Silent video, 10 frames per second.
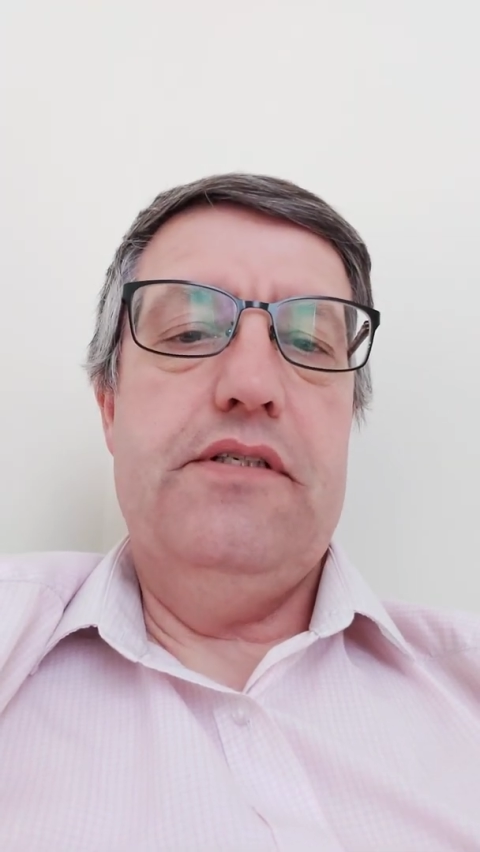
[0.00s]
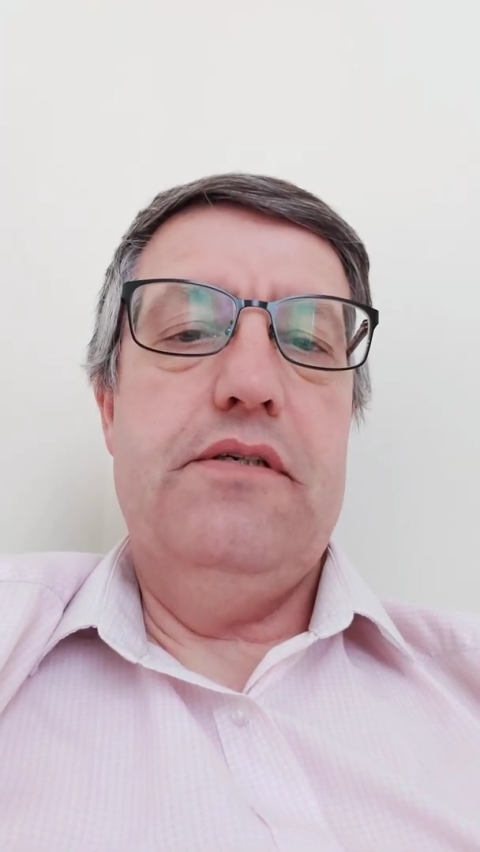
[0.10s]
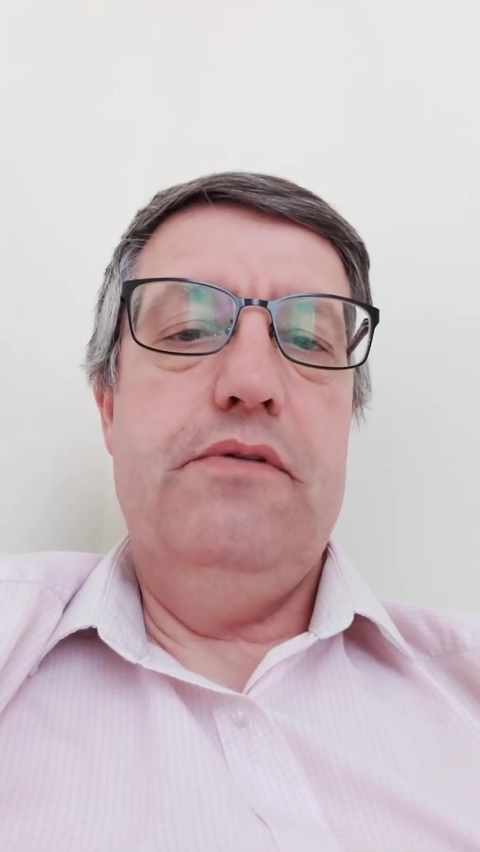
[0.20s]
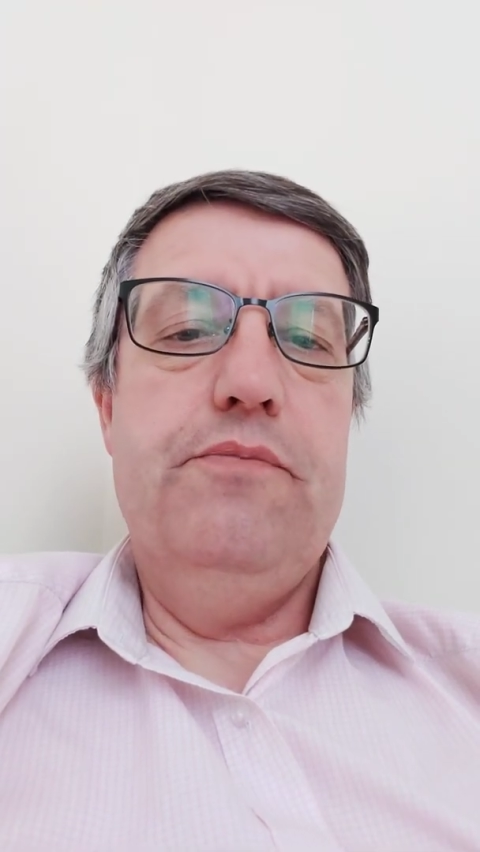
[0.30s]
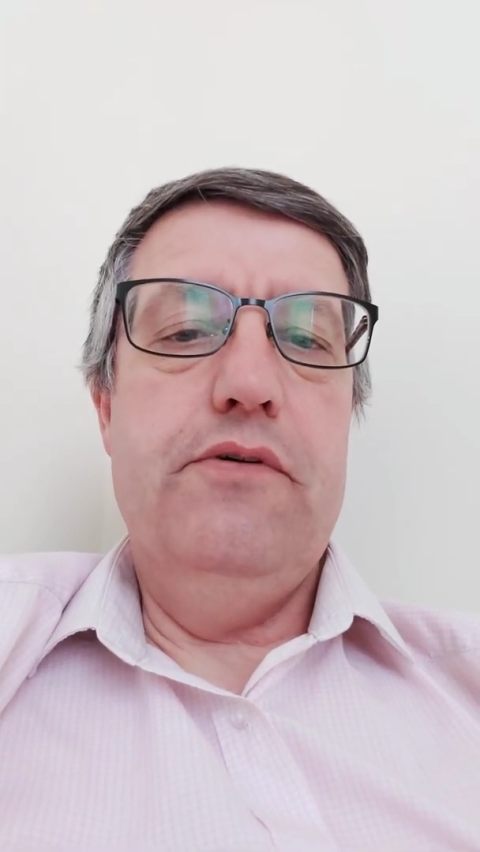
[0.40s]

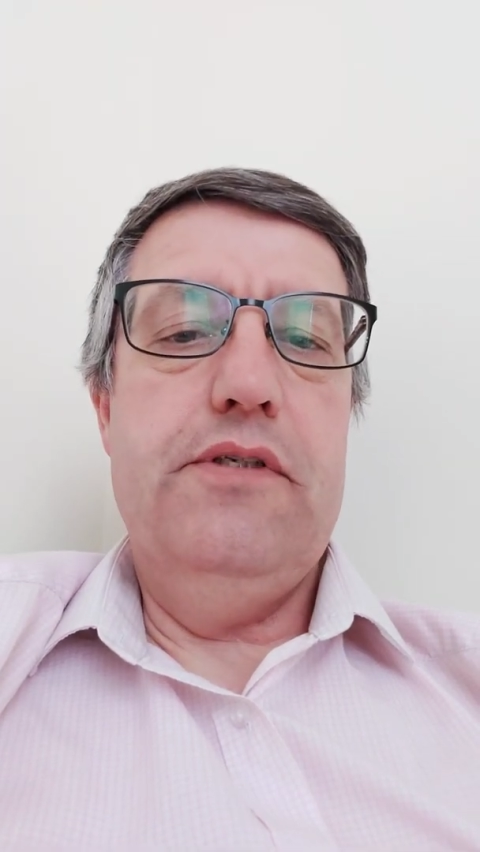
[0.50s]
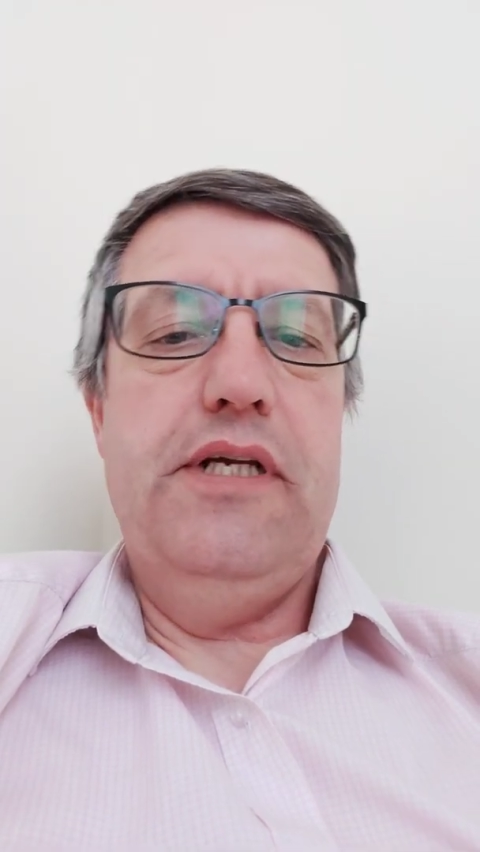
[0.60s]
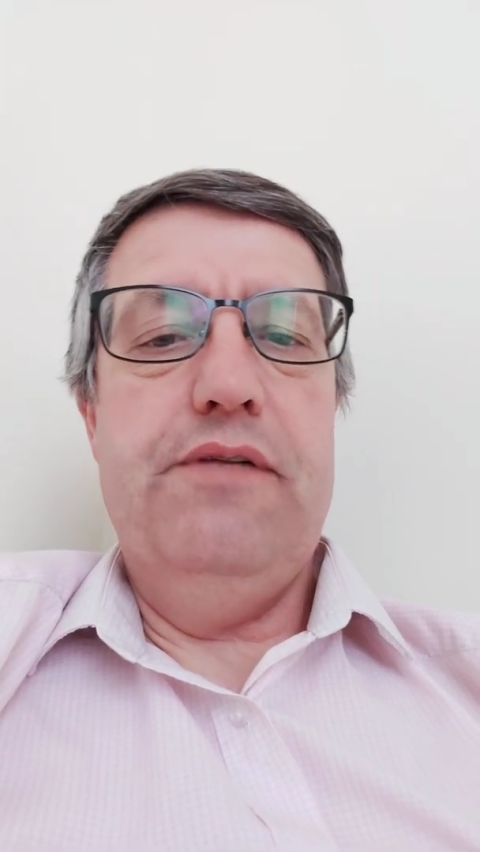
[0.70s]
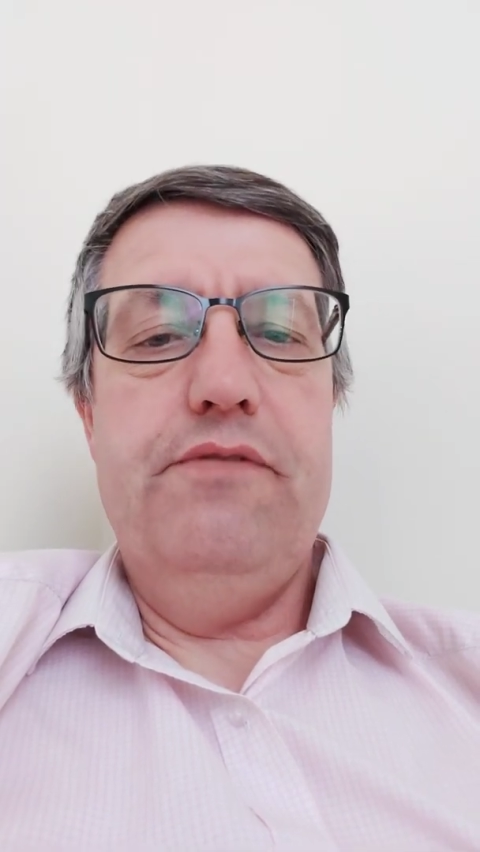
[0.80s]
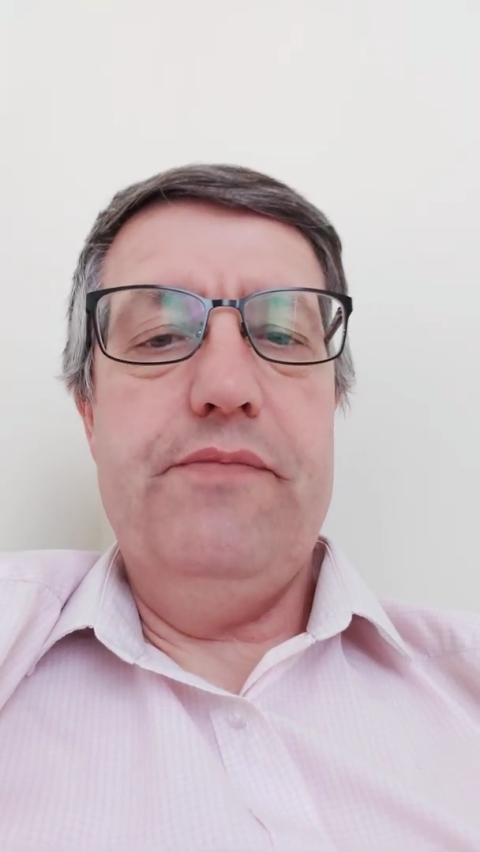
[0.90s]
So we brought
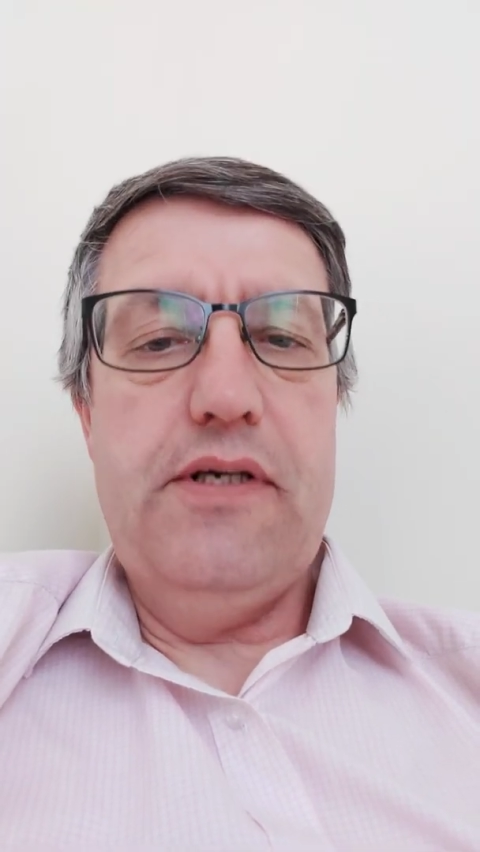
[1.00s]
it in from the